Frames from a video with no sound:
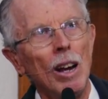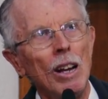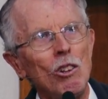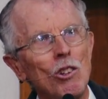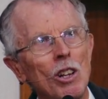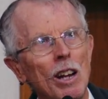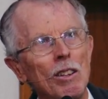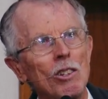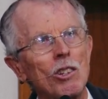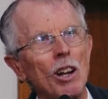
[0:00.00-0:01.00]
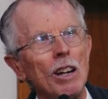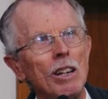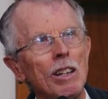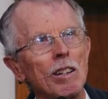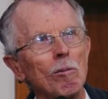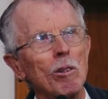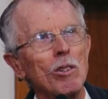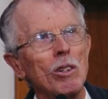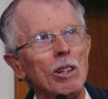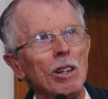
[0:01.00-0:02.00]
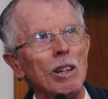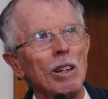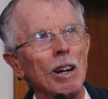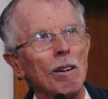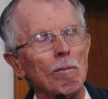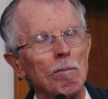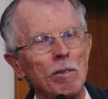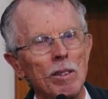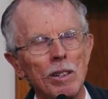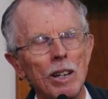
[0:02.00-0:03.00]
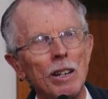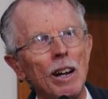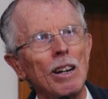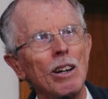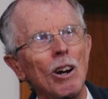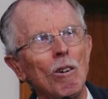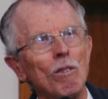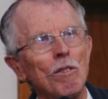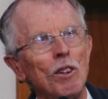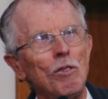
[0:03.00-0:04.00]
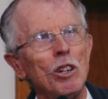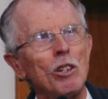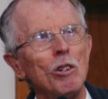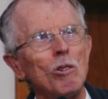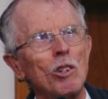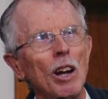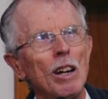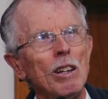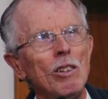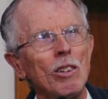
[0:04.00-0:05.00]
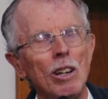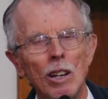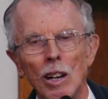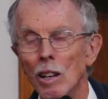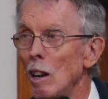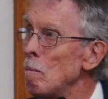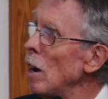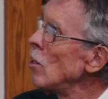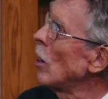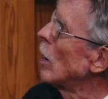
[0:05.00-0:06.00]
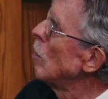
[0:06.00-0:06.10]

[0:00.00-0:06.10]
And this is another study that was um, conducted over 52 studies, and they basically